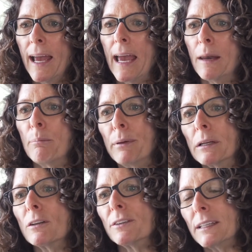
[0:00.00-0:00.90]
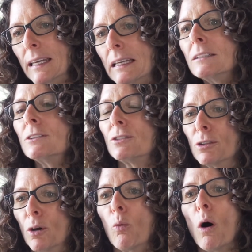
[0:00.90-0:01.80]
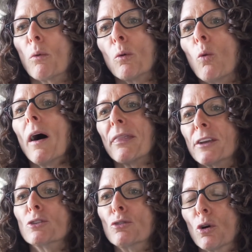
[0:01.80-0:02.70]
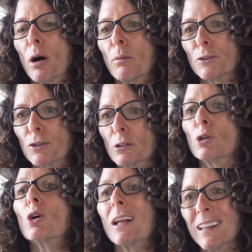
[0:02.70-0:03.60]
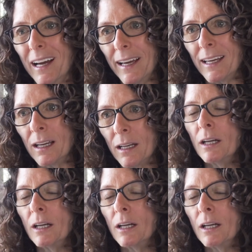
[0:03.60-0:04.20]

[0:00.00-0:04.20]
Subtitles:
and build it into what we want the new normal to look like?